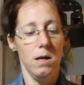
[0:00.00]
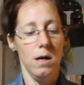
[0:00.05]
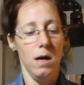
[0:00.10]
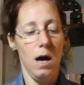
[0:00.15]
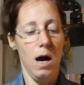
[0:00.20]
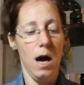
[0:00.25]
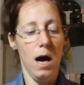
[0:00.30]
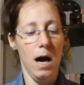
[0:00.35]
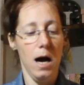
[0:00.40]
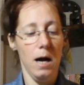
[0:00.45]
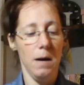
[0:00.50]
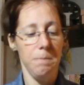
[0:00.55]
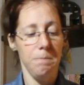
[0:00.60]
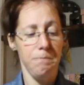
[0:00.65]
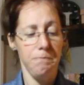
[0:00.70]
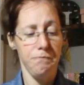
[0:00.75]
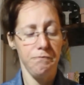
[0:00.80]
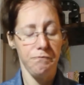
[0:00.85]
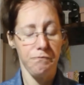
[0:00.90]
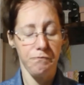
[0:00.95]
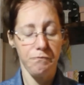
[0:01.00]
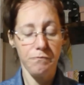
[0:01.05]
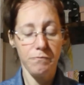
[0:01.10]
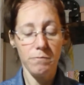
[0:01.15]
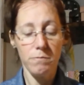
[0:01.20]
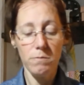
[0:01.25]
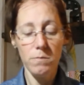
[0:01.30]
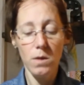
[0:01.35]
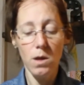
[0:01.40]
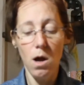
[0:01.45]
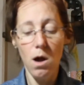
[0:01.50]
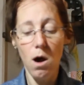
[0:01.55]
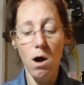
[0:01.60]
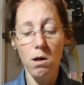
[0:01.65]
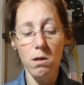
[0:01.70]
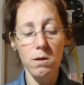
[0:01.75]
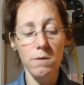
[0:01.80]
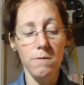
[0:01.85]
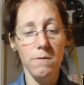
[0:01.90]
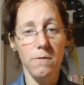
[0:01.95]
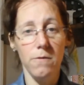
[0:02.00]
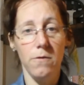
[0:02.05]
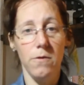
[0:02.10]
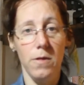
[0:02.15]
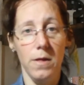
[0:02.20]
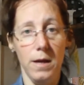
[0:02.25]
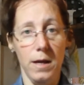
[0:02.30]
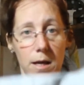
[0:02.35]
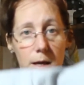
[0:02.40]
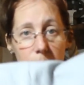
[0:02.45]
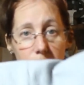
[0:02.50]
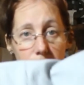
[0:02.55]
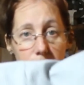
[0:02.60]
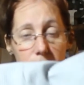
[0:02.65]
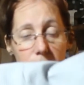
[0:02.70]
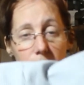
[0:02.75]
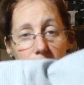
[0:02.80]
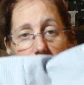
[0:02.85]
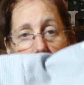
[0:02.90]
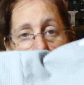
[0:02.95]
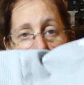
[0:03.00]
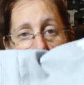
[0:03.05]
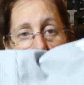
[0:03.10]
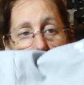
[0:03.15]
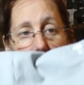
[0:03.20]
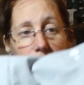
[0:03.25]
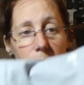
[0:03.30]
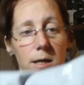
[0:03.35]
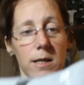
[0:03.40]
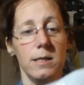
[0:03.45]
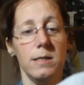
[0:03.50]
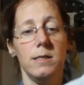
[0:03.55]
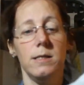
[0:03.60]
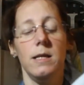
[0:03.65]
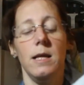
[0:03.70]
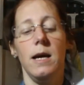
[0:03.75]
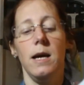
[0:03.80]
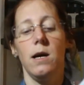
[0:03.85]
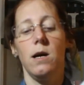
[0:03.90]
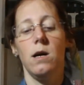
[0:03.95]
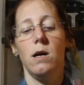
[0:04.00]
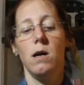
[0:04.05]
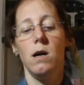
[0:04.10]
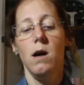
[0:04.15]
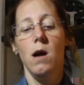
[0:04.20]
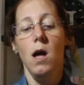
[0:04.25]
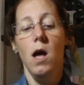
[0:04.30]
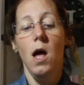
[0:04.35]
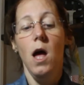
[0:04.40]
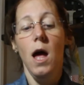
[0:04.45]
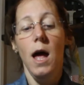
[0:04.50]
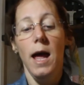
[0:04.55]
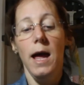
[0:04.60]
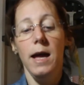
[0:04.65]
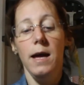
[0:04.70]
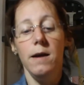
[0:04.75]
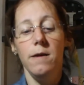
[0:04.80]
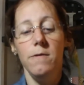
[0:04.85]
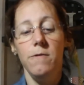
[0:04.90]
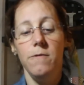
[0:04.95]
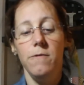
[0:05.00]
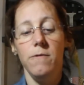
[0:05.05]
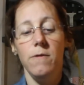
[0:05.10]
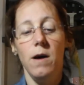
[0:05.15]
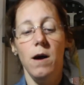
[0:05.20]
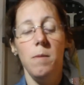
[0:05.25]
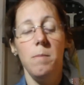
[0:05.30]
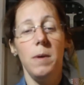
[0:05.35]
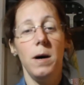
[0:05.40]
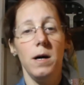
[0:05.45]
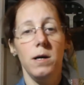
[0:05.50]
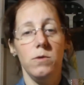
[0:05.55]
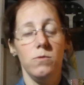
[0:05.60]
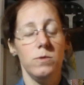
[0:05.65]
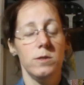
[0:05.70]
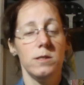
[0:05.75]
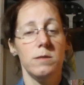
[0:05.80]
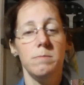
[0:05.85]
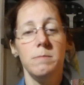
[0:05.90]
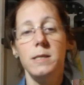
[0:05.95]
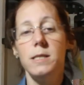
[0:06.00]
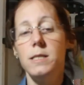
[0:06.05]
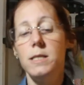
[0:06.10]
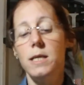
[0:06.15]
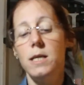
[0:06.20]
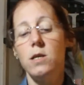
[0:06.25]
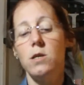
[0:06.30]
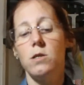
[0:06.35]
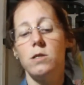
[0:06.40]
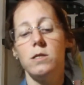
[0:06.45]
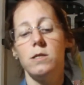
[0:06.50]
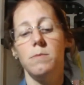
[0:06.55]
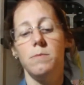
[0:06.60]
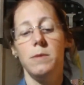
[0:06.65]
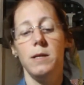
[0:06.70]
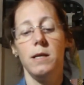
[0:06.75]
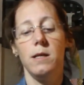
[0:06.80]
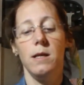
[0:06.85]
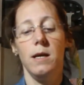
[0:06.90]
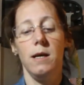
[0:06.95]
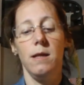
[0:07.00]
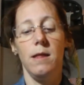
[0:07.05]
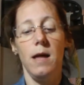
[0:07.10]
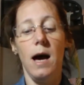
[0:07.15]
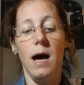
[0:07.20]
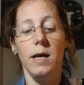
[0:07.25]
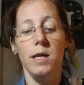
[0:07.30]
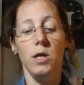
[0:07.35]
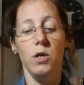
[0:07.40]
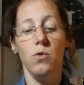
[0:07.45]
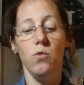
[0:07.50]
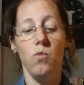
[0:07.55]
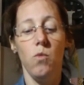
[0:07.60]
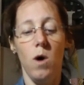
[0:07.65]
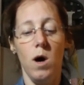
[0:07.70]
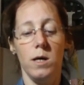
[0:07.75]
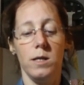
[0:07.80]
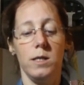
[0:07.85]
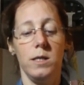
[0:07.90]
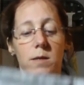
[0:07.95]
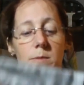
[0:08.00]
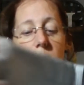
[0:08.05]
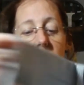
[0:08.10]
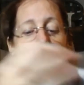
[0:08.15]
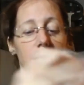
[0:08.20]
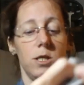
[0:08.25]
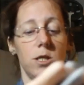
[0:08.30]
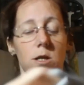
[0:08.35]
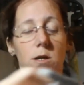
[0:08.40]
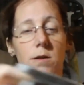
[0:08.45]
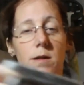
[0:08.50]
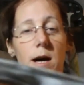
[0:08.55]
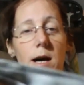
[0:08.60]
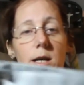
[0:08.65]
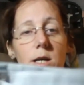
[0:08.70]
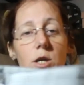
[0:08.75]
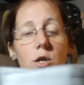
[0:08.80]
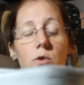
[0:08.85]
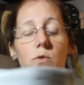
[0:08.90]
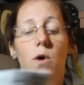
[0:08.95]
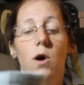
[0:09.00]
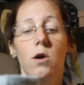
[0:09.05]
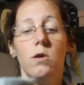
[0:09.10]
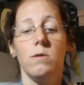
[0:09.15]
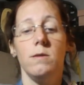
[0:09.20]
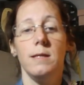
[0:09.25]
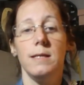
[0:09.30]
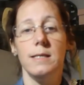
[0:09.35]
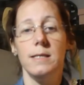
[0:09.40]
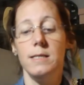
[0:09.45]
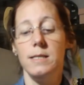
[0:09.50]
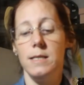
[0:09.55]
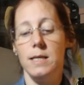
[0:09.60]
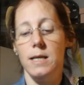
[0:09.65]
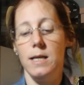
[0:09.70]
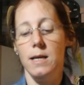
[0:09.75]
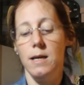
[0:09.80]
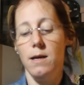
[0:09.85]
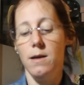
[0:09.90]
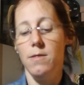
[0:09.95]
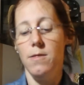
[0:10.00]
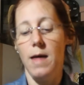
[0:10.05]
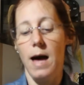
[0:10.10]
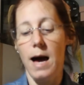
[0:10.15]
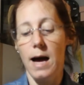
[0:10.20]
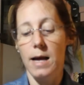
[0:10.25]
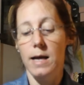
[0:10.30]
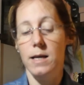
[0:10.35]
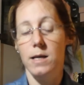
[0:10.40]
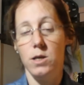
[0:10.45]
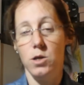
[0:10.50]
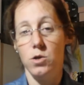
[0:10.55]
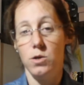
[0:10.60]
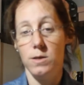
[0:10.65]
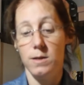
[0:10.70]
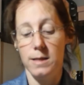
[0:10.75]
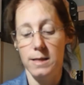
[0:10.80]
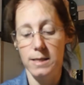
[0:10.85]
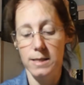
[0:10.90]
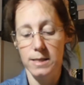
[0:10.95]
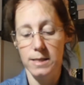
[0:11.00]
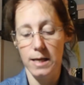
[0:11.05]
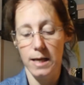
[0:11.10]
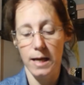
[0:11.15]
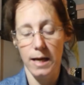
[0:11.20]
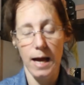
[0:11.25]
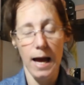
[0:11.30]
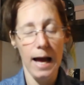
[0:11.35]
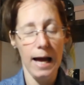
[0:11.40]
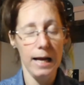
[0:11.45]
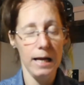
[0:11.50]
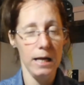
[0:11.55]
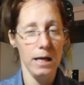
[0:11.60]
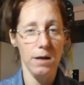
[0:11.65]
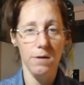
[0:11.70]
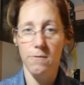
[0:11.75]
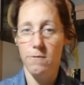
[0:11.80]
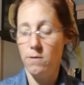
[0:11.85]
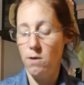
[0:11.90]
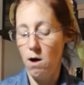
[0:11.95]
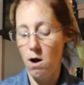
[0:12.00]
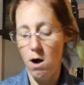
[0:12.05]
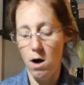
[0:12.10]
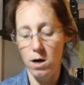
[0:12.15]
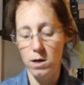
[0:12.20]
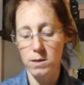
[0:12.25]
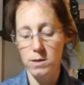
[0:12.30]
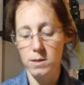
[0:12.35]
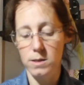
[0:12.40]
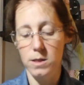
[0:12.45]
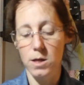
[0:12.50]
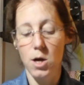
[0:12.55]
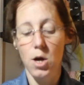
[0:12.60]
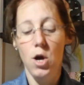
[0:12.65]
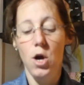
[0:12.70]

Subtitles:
all of the material is there. If a button was missing or something like that, you want to be sure that you are listing that in your listing. Any flaws